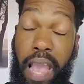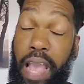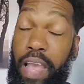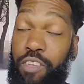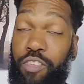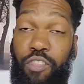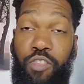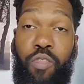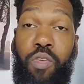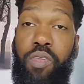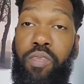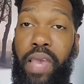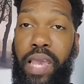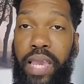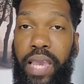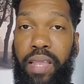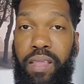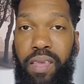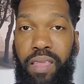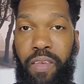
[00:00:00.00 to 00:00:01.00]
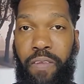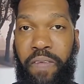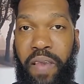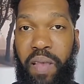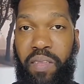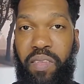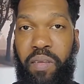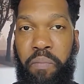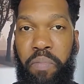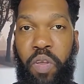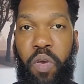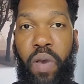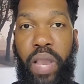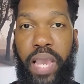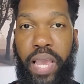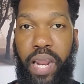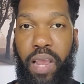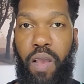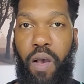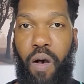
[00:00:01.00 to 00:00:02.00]
As soon as I get to the Fontainebleau, I
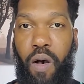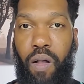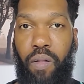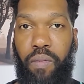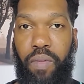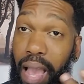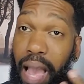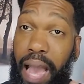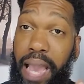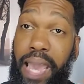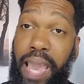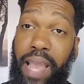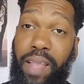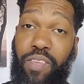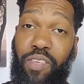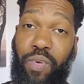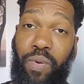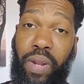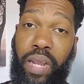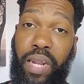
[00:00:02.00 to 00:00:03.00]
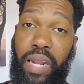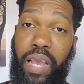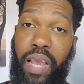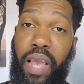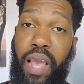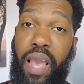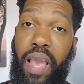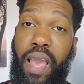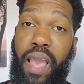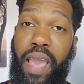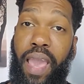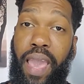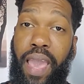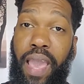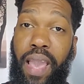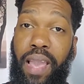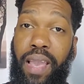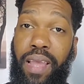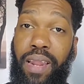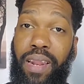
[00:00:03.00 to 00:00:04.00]
get a call. I answer it,
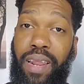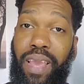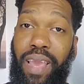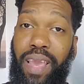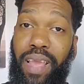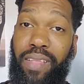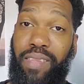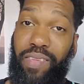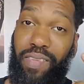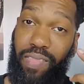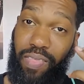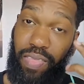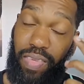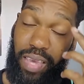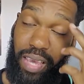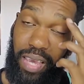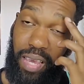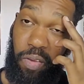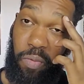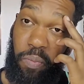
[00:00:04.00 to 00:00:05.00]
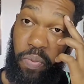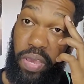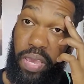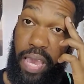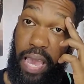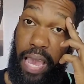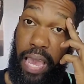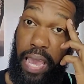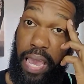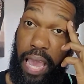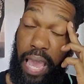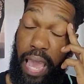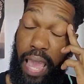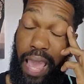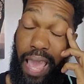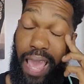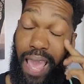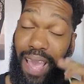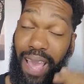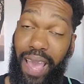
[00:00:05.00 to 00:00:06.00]
and it's the PA,
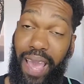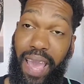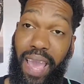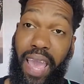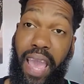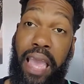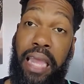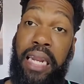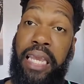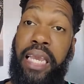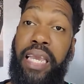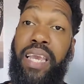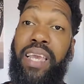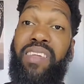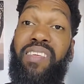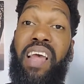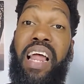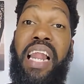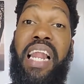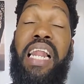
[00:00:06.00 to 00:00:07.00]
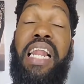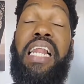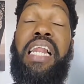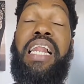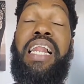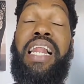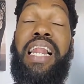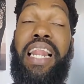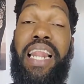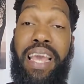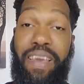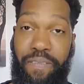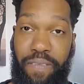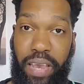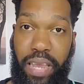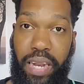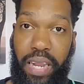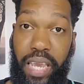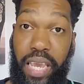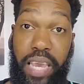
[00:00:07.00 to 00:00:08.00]
and he is
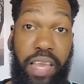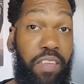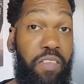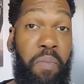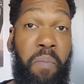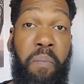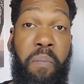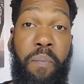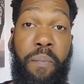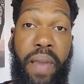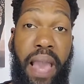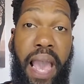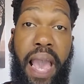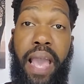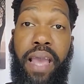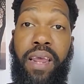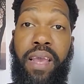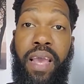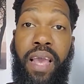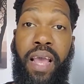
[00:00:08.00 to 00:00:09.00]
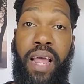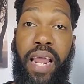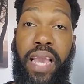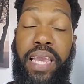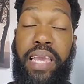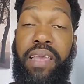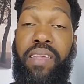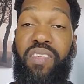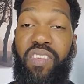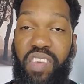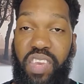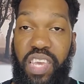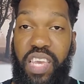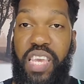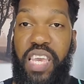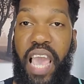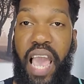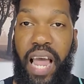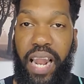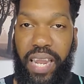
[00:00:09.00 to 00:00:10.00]
livid. He is mad. Like, he's
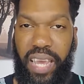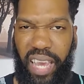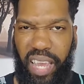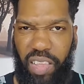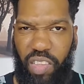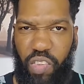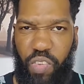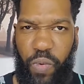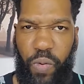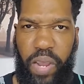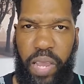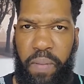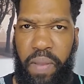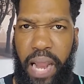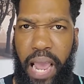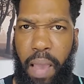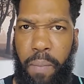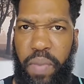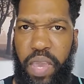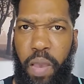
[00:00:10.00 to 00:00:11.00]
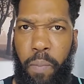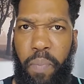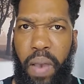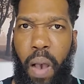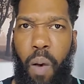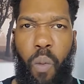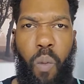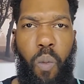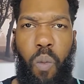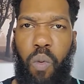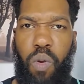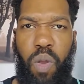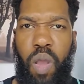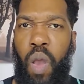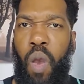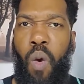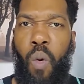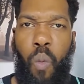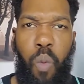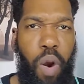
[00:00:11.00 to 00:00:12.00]
yelling and screaming at me about
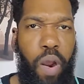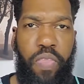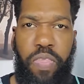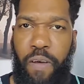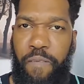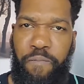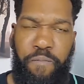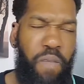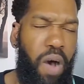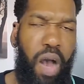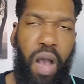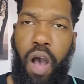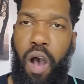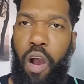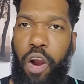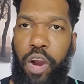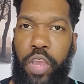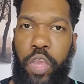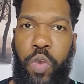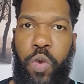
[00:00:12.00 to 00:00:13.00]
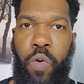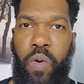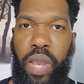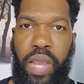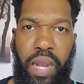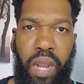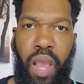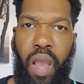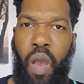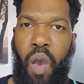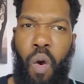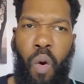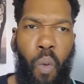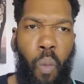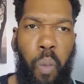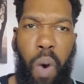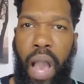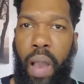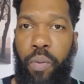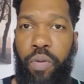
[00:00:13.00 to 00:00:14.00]
where the f are you and
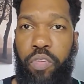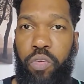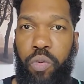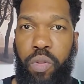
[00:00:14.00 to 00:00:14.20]
why would you